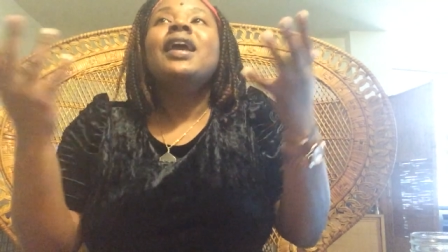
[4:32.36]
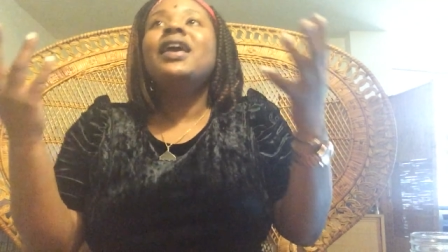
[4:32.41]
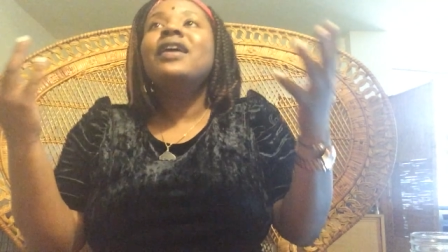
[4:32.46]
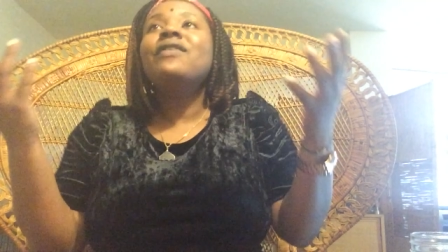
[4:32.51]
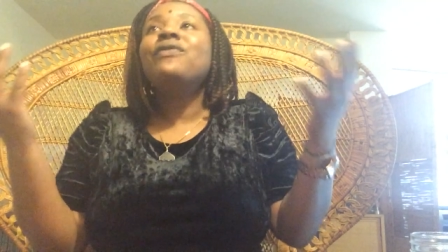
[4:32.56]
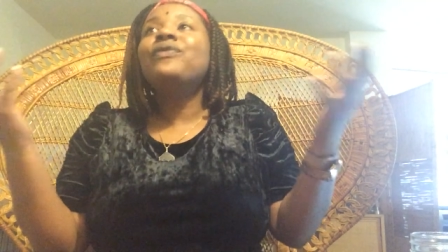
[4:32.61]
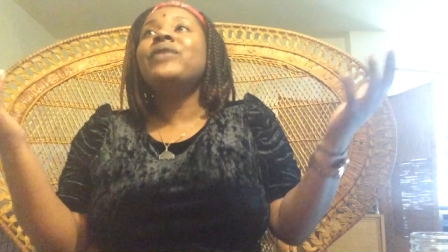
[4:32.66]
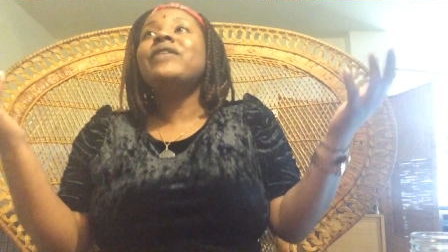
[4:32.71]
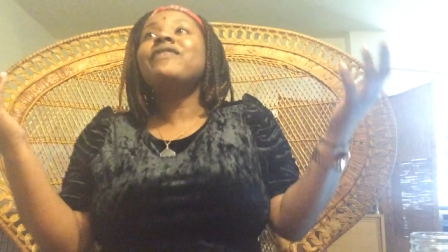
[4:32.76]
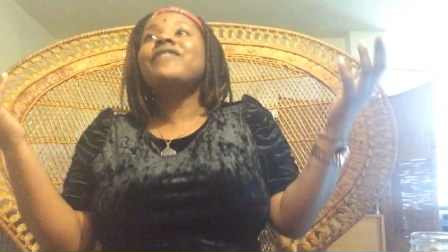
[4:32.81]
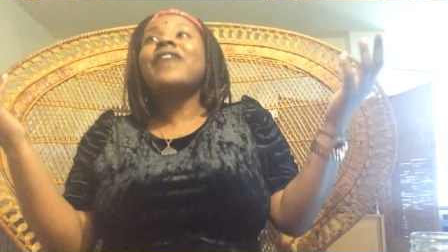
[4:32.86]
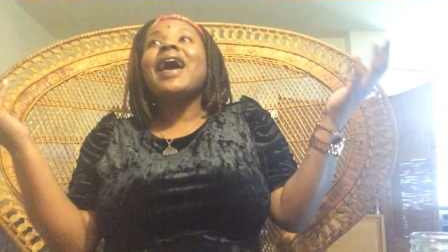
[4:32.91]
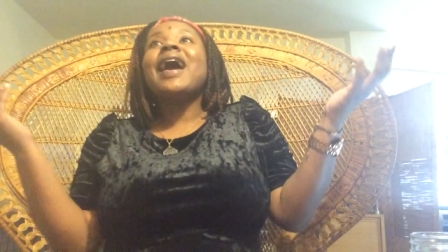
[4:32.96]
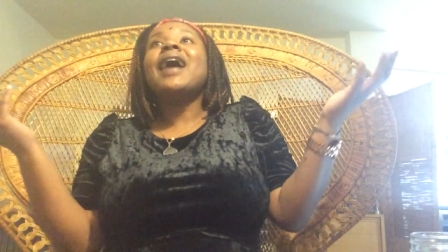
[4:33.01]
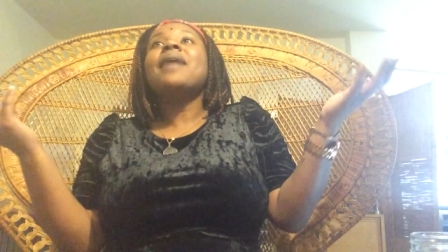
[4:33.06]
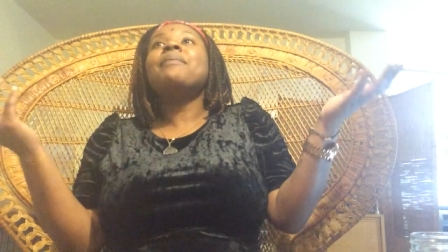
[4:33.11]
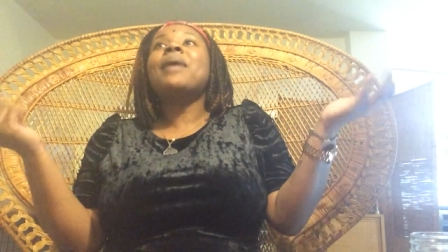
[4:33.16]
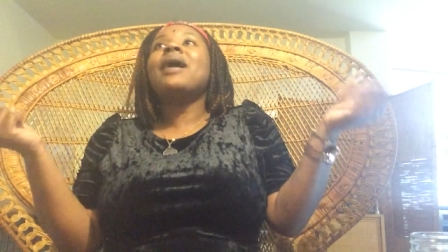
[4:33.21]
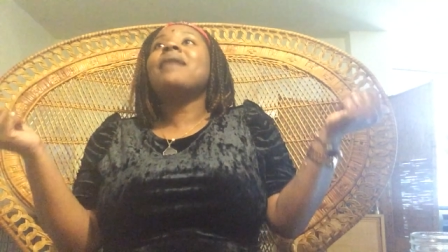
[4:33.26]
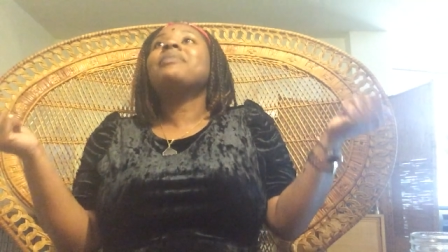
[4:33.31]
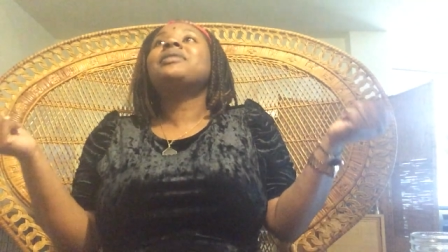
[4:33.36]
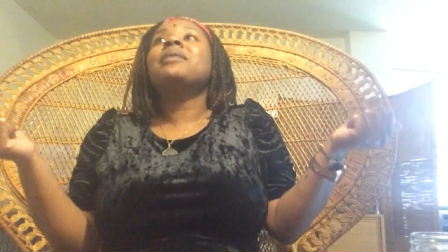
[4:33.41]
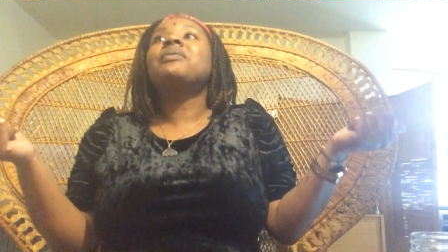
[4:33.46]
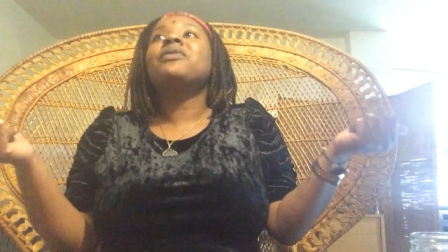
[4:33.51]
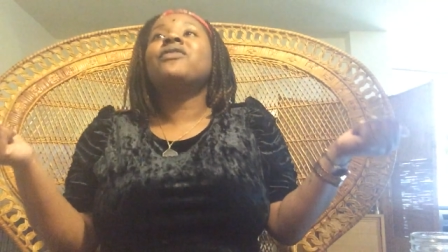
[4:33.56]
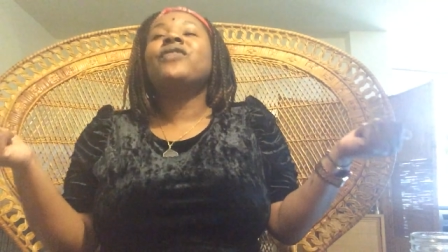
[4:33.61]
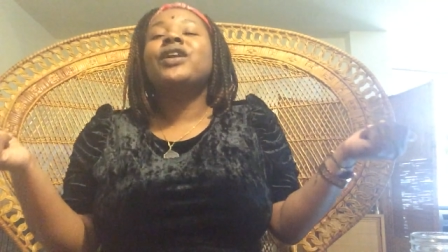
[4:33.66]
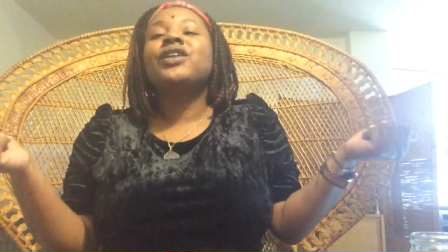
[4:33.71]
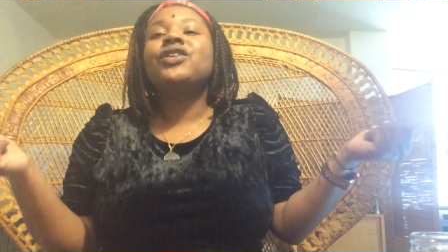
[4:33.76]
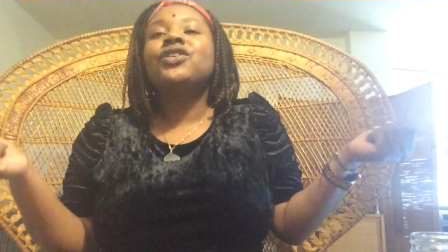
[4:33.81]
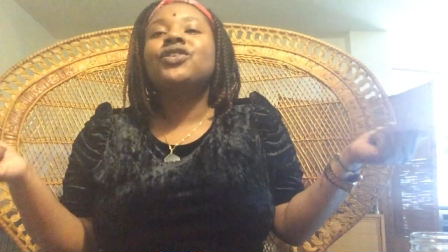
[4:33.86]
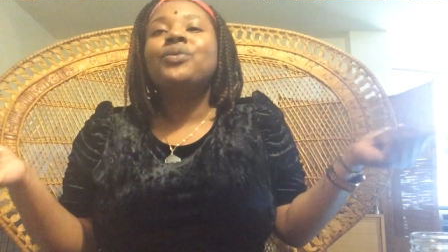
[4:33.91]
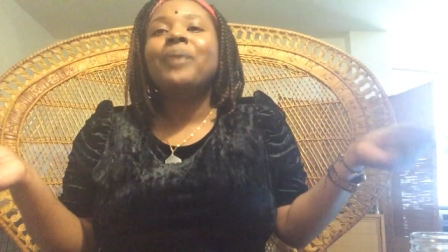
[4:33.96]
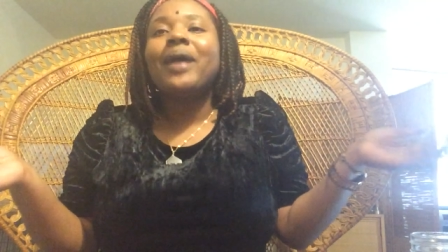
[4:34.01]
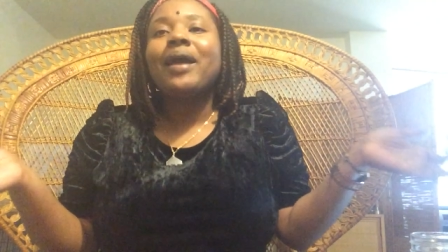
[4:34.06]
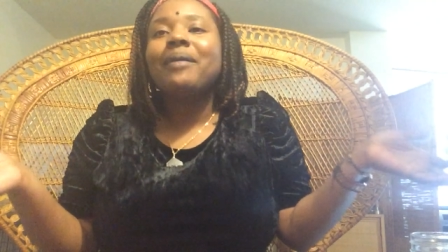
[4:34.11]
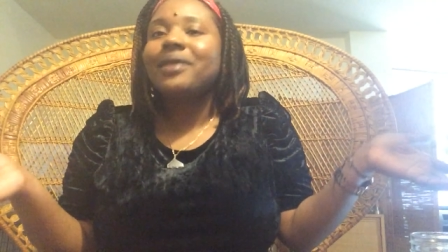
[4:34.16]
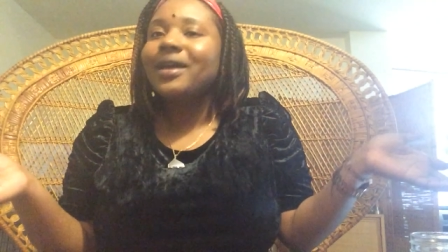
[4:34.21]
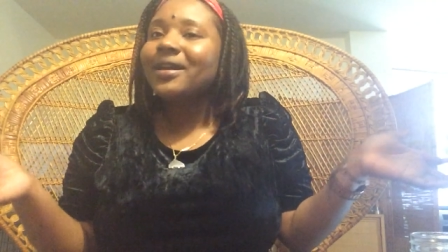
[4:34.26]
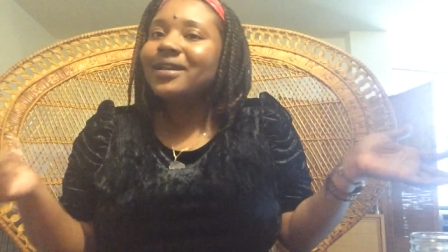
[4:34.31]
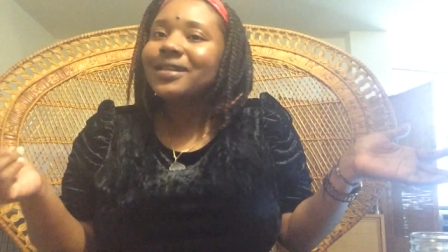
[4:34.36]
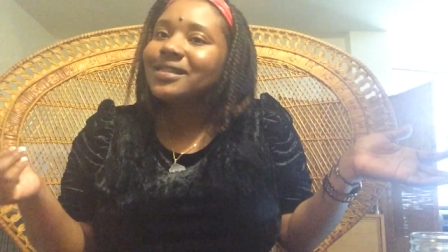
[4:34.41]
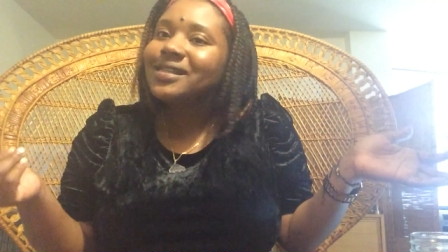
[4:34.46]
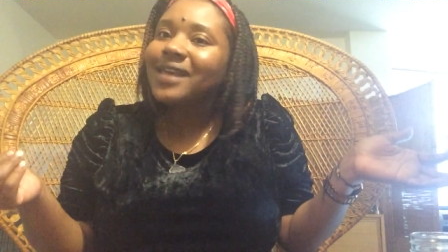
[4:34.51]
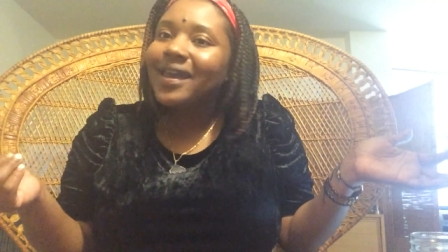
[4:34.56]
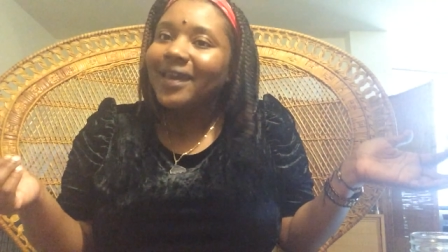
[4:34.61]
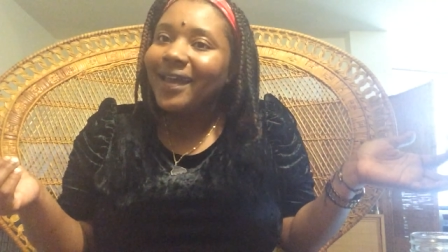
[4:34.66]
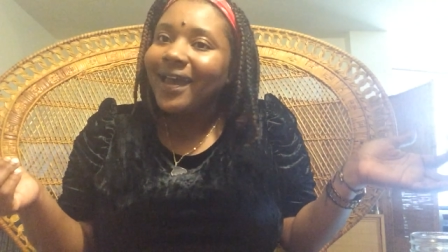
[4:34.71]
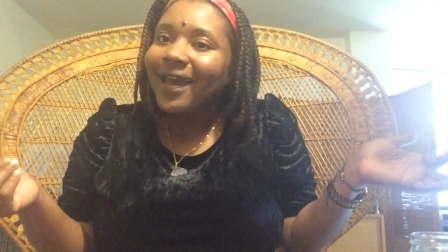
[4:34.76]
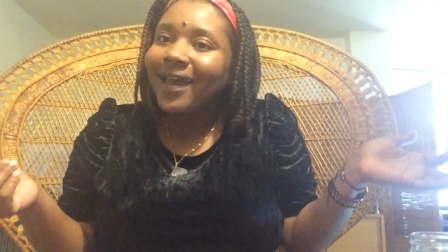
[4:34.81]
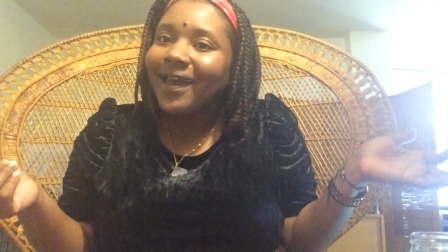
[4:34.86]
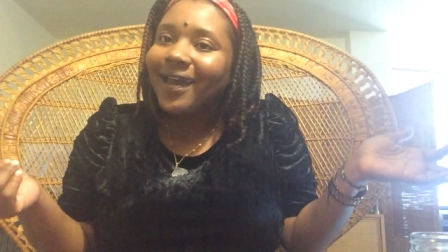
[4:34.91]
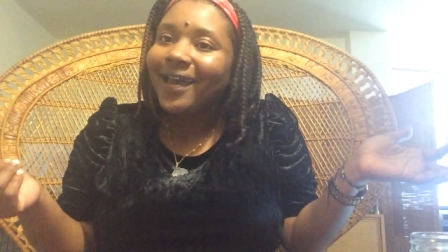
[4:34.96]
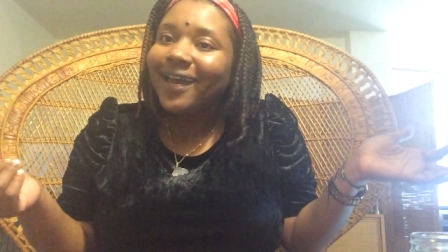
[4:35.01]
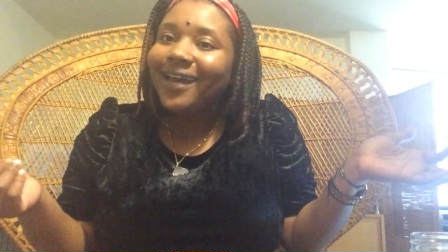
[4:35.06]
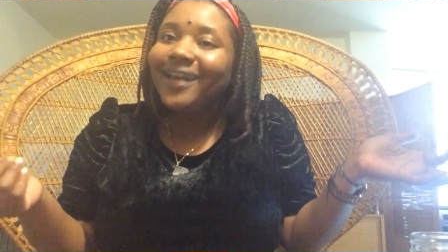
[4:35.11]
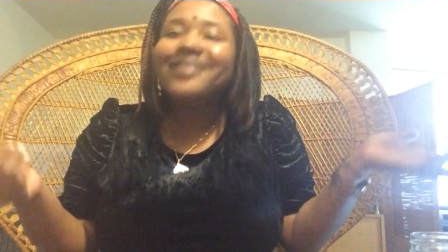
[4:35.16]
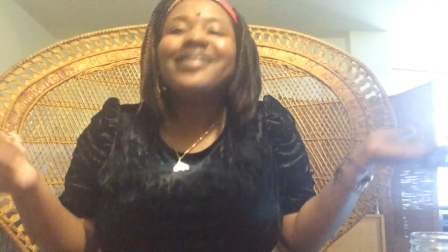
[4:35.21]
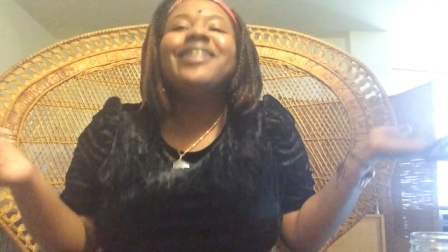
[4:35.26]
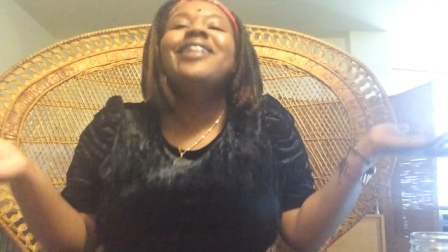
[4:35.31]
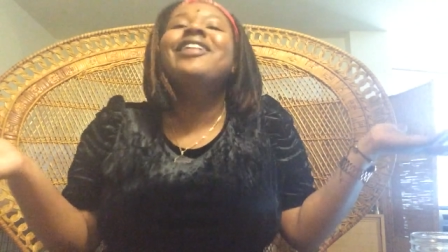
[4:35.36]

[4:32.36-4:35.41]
if, if God popped up in front of you, you probably like, this ain't God.